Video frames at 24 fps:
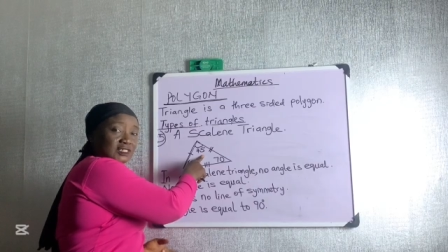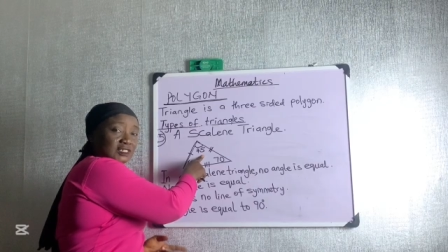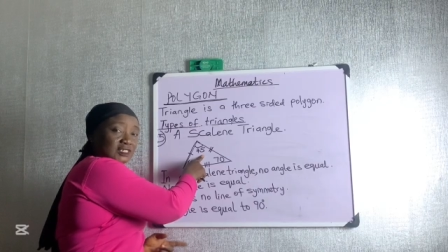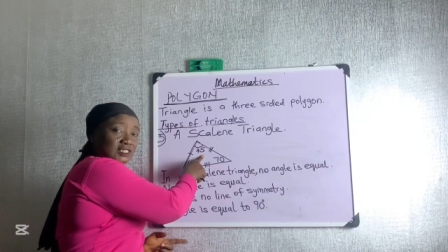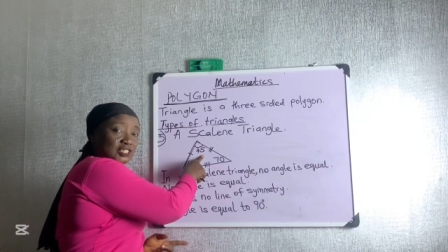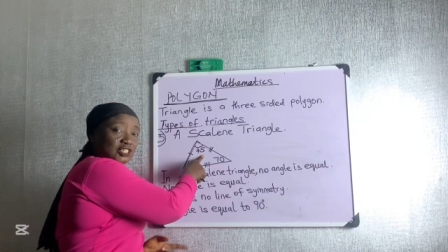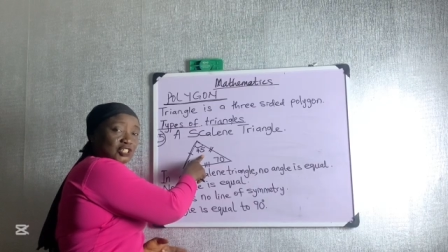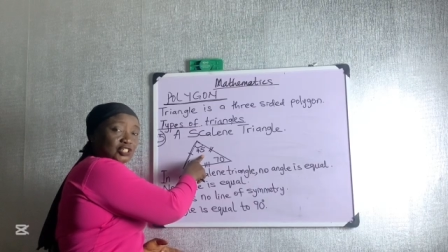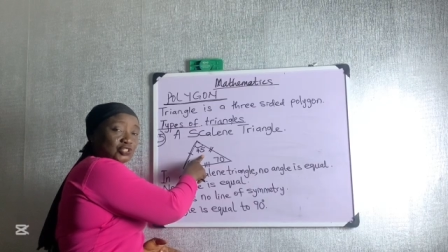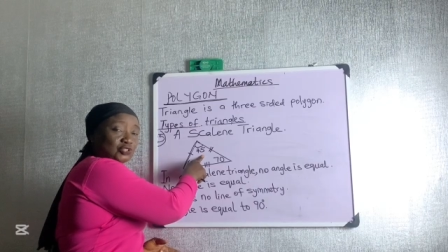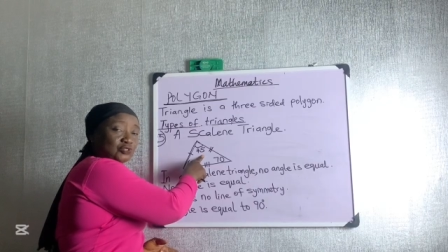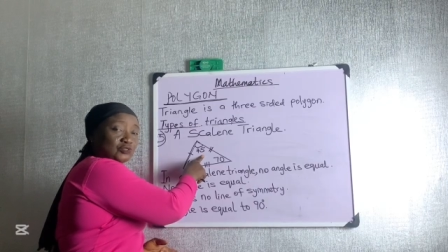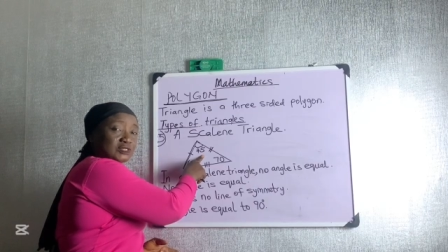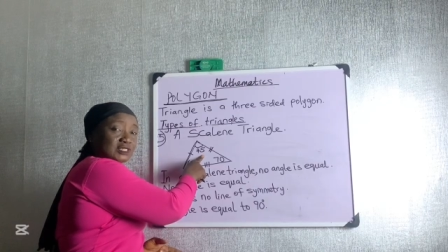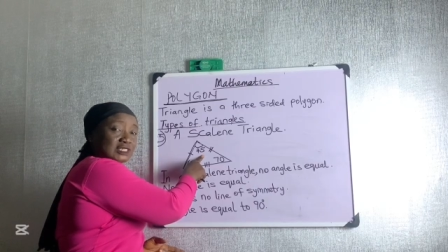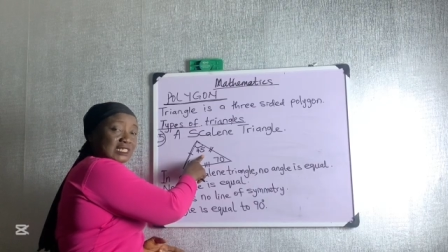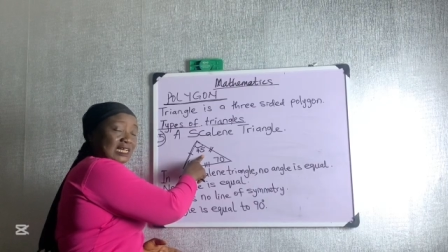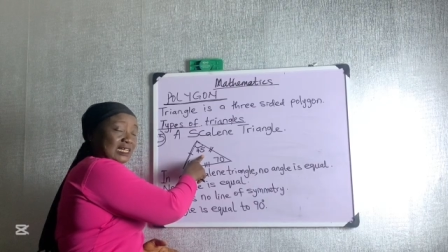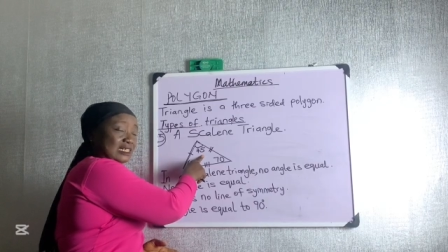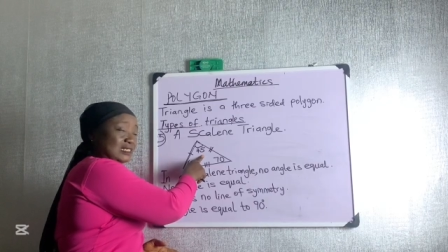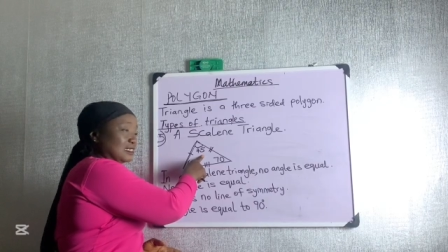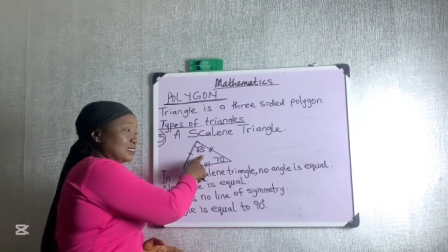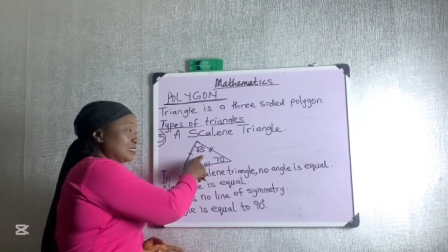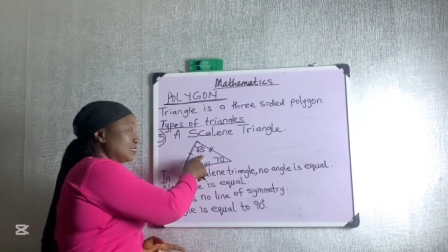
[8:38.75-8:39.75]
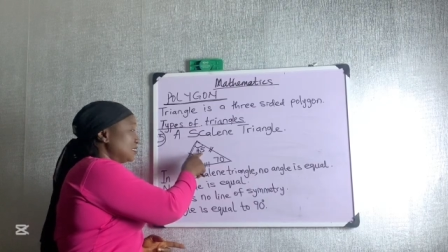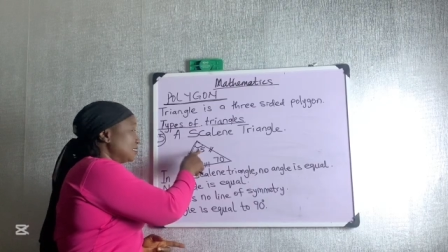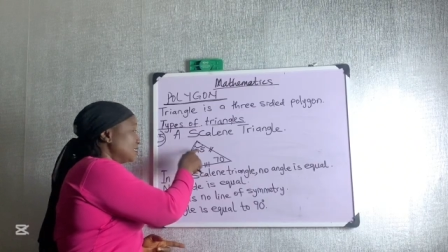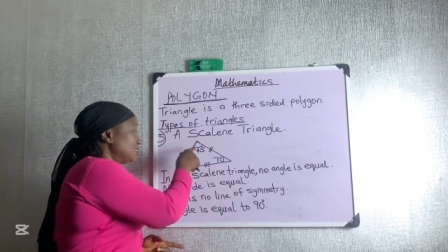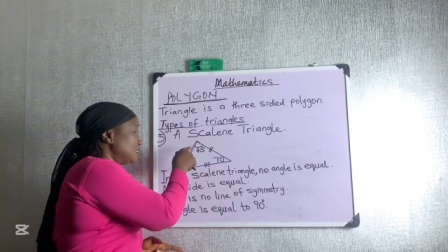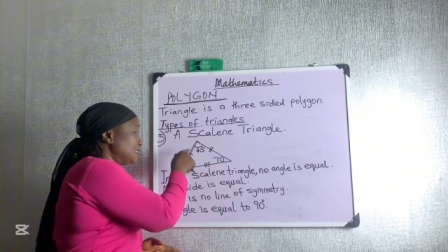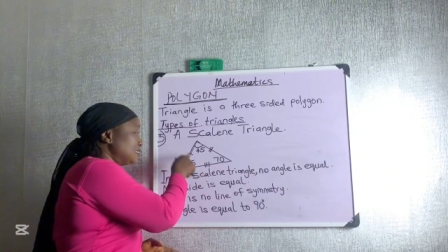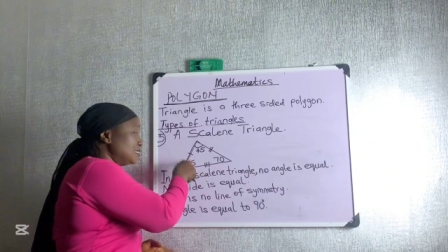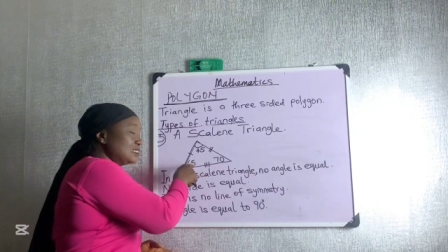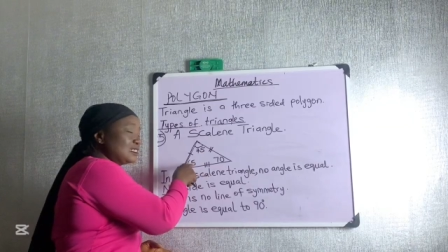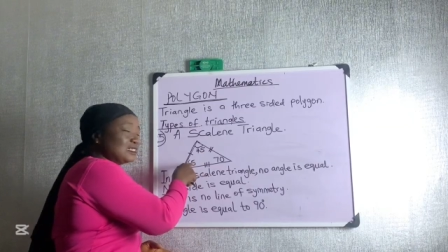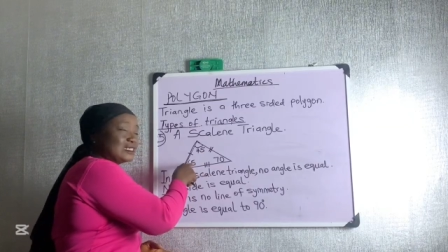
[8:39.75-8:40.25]
This shows that
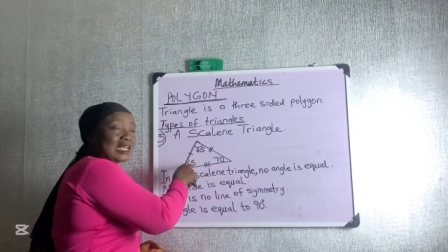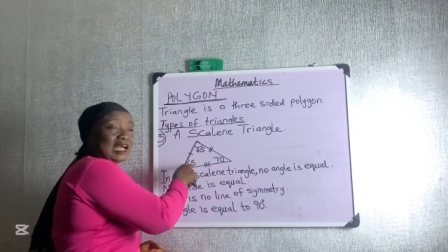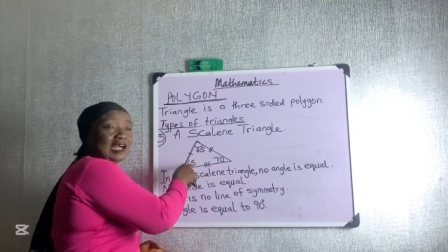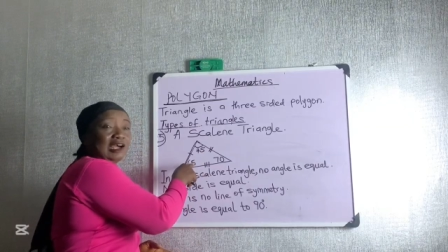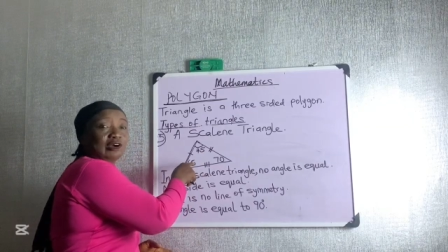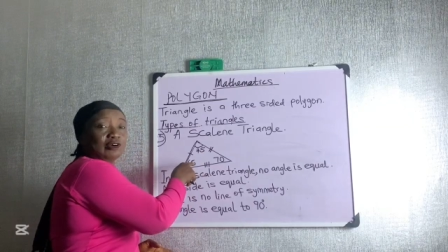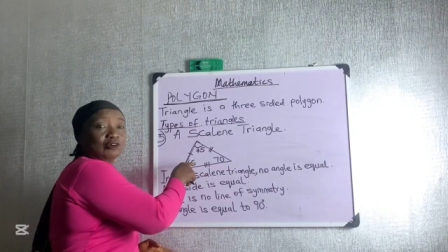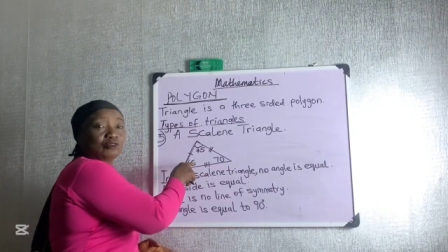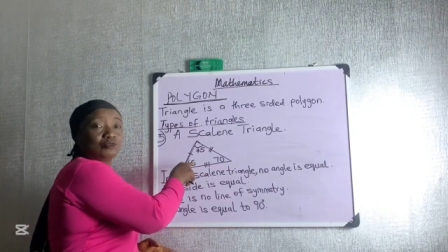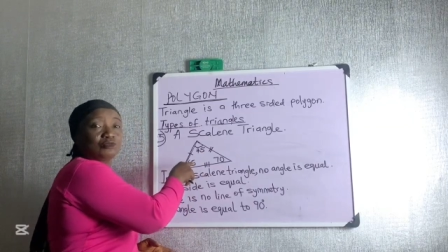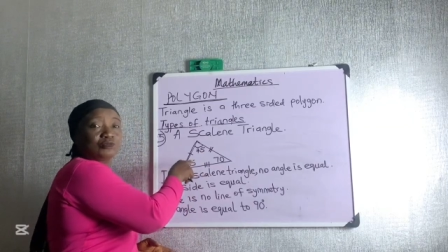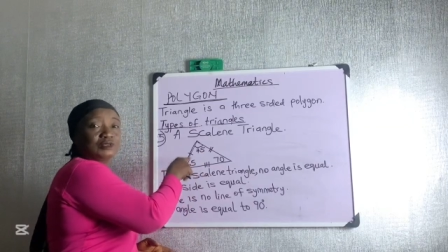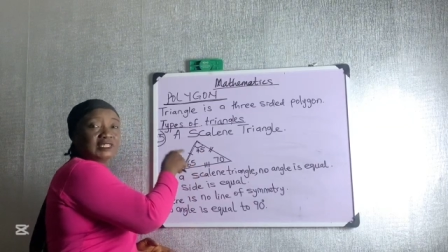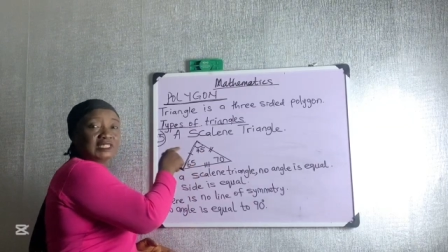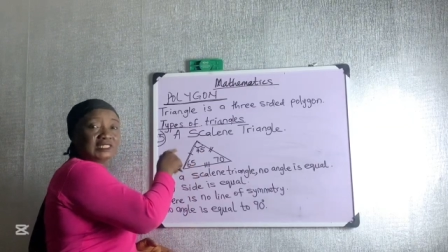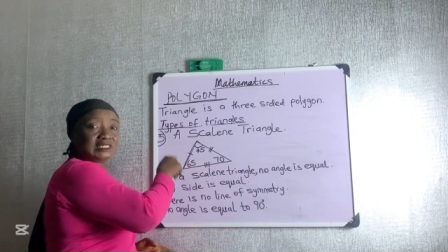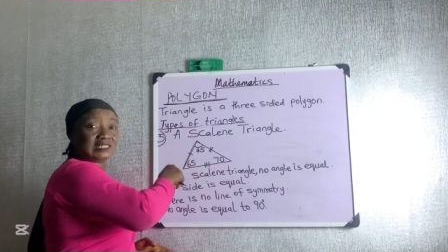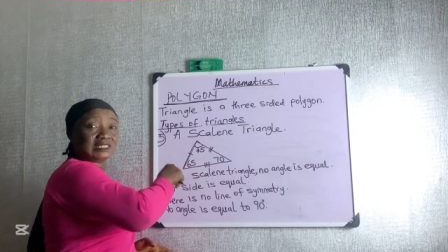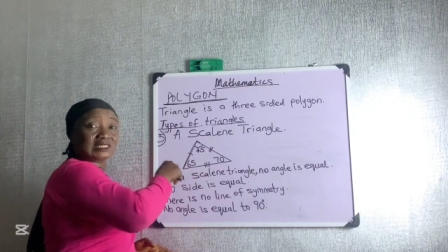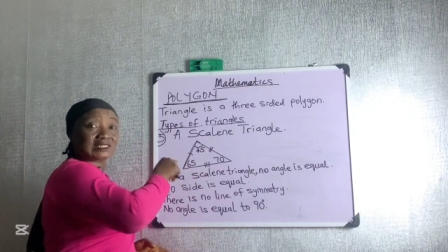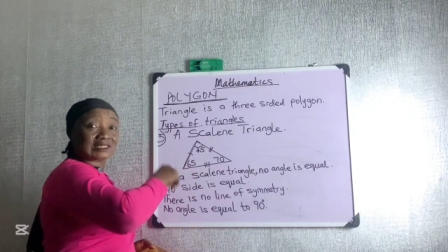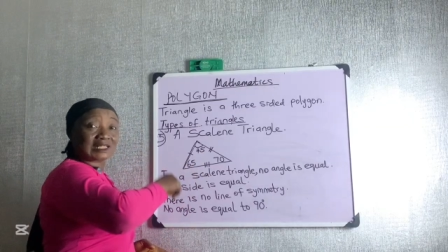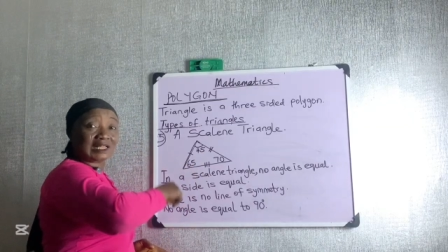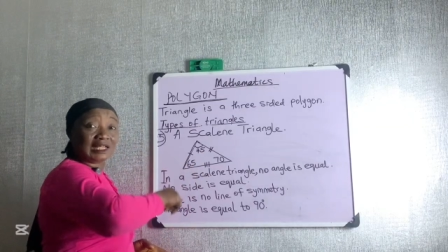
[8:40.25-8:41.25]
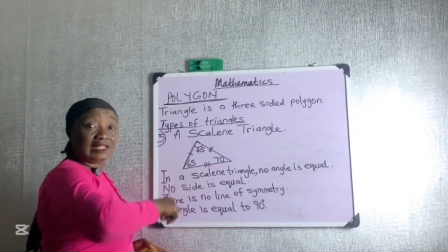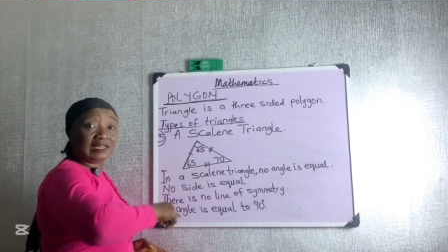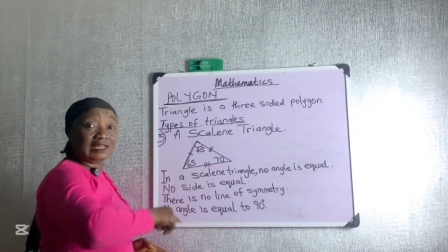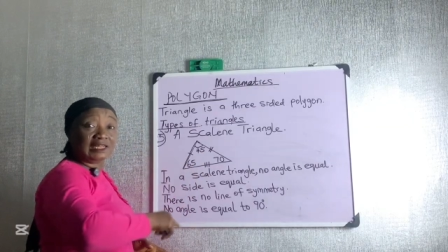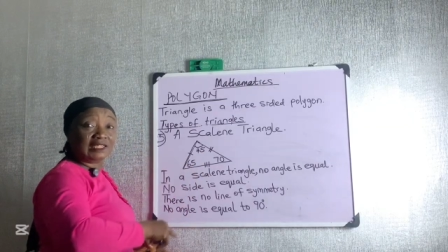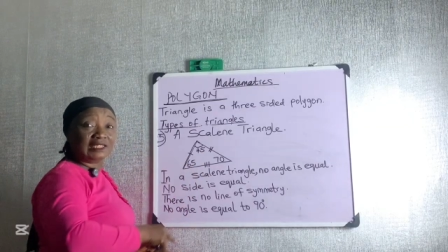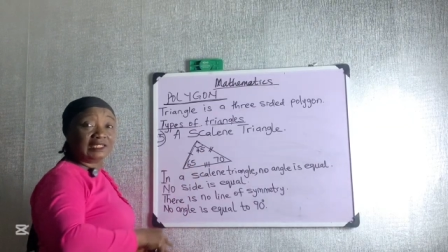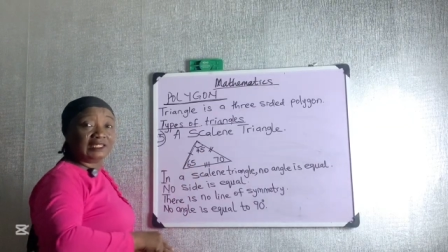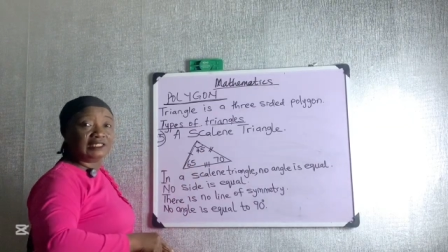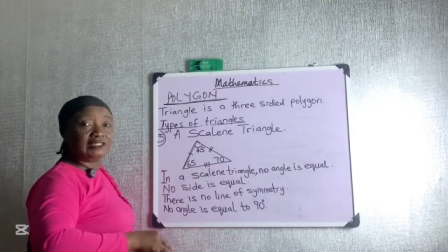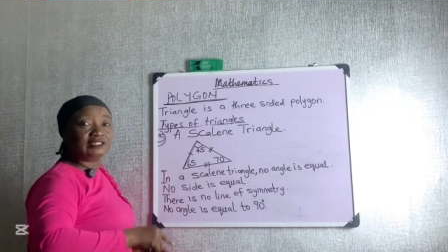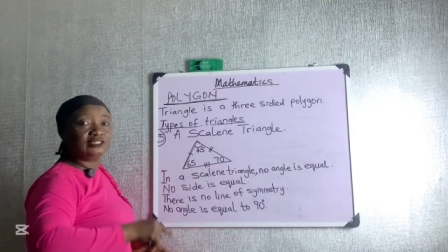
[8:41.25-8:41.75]
this angle is a
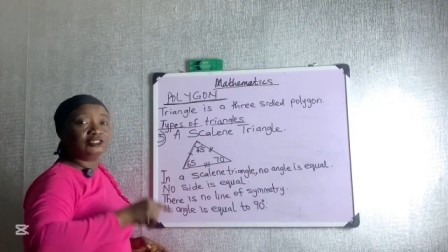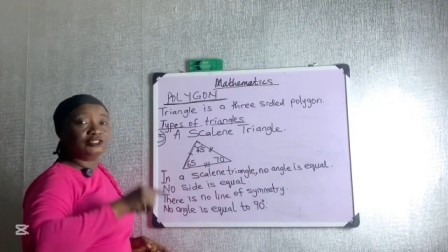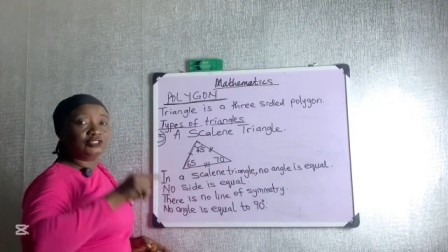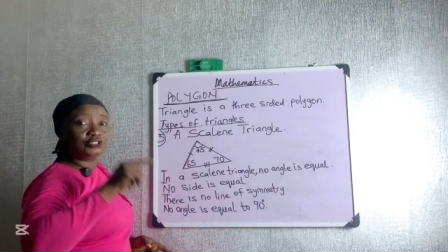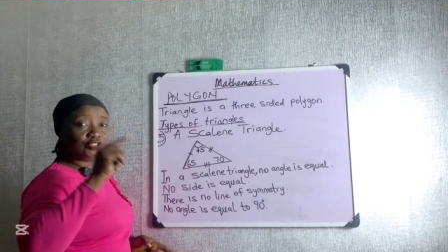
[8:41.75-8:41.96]
scalene